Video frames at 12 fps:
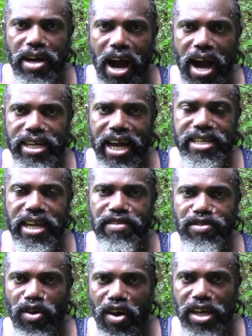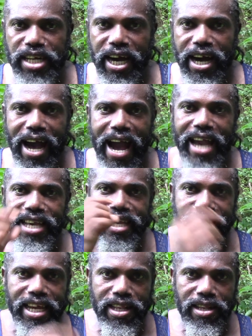God and there's no other. I
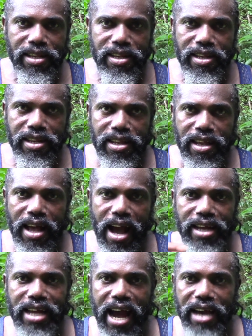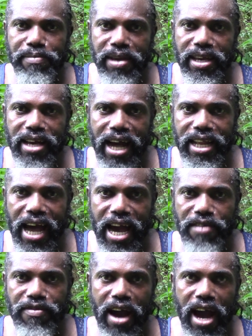kill and I make
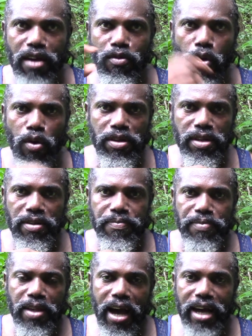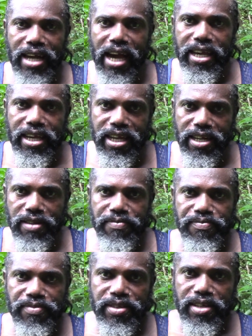alive. I wound and I heal.
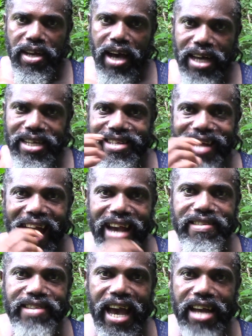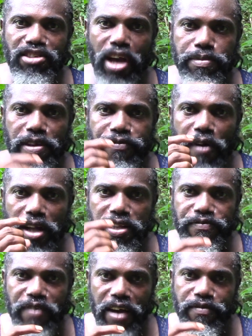And in Isaiah chapter
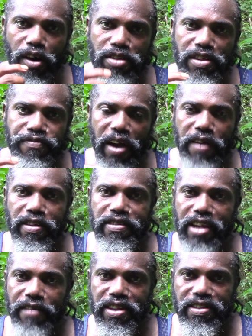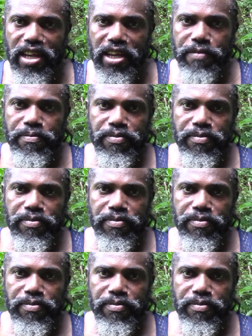45 verses 5 to 7 say,